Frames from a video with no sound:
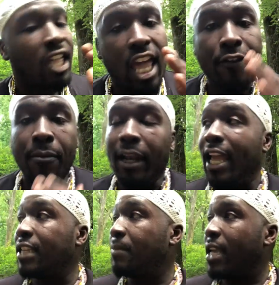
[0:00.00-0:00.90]
Everybody
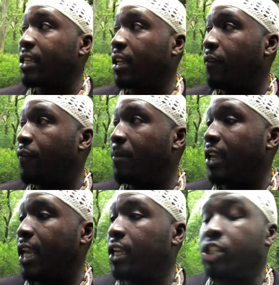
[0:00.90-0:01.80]
has masculine and
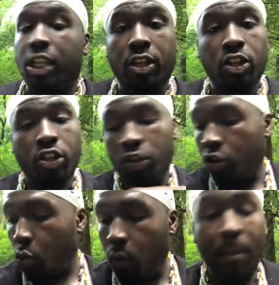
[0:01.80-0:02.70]
feminine energy.
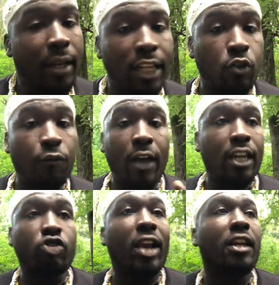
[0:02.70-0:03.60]
The women that you
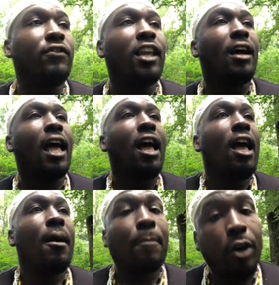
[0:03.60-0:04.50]
find attractive, they're
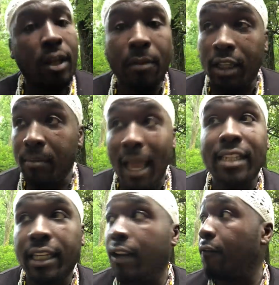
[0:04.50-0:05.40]
pretty much
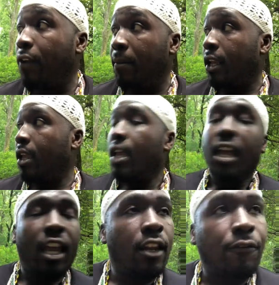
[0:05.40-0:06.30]
masculine and feminine.
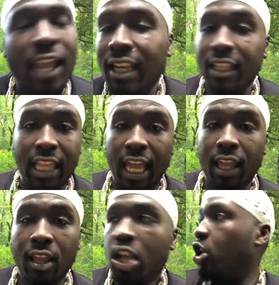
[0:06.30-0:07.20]
And if
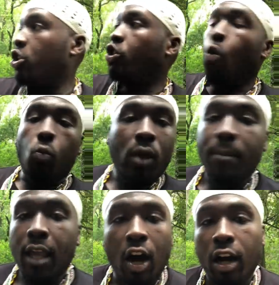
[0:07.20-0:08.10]
anything, the
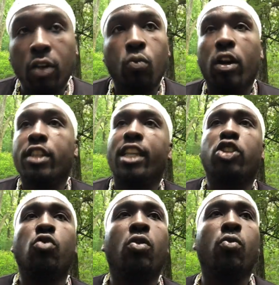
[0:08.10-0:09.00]
women are the ones
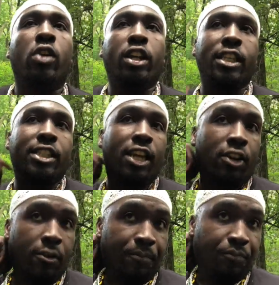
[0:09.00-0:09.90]
that you will want to
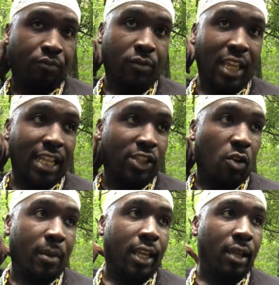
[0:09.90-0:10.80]
consider, in
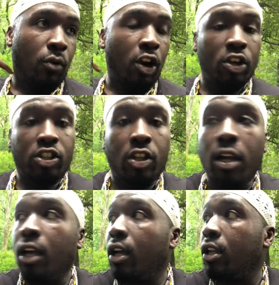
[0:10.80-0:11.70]
so many words,
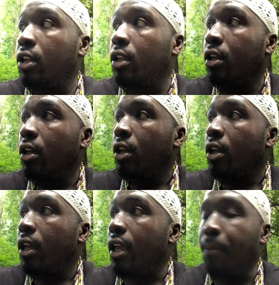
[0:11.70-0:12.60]
the
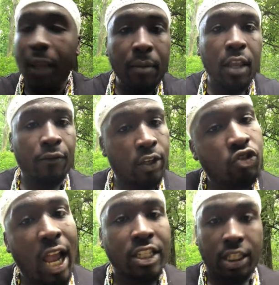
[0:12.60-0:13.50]
epitome of
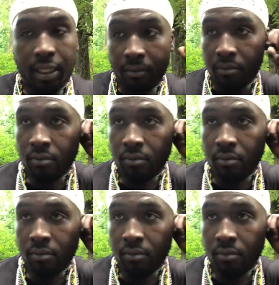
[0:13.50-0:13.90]
androgyny.